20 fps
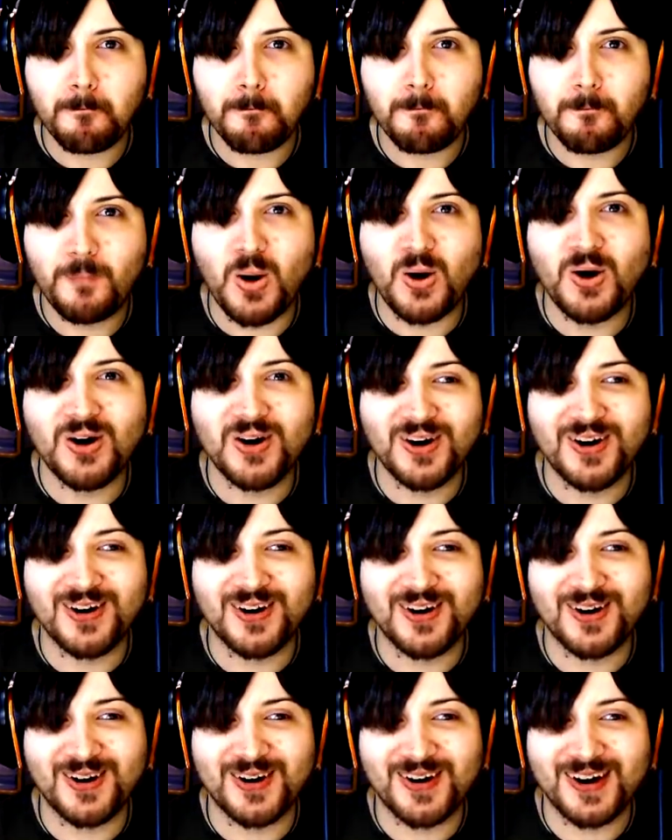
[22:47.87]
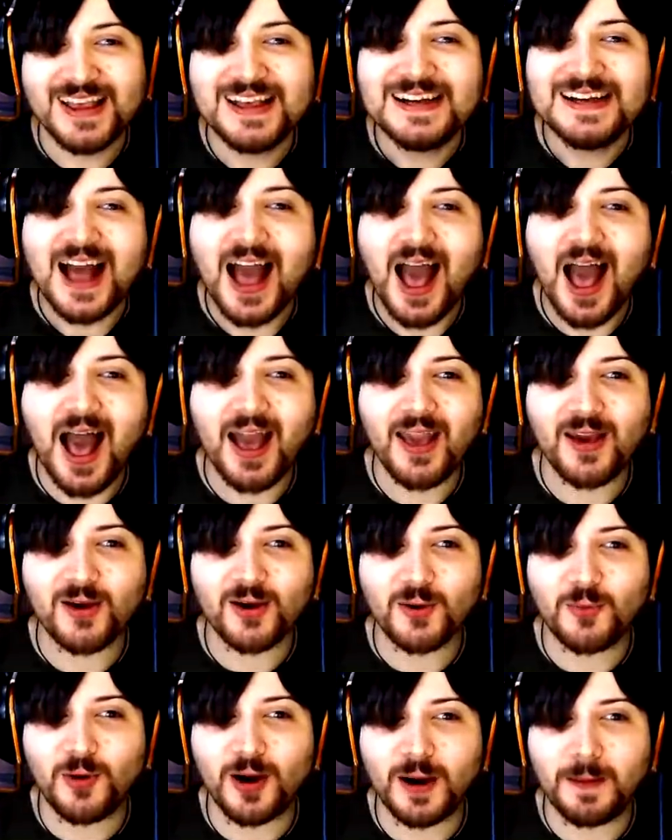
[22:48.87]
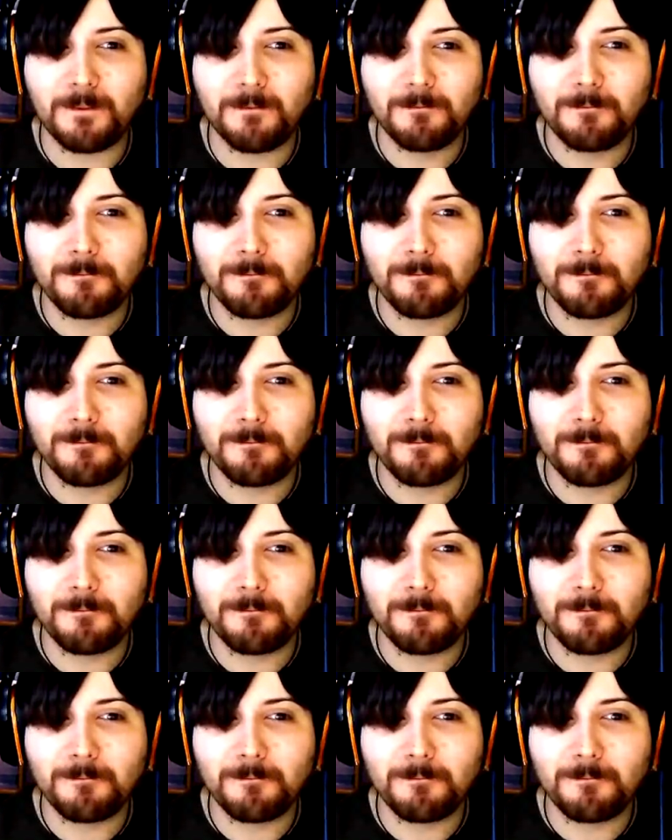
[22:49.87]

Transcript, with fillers: I heard one.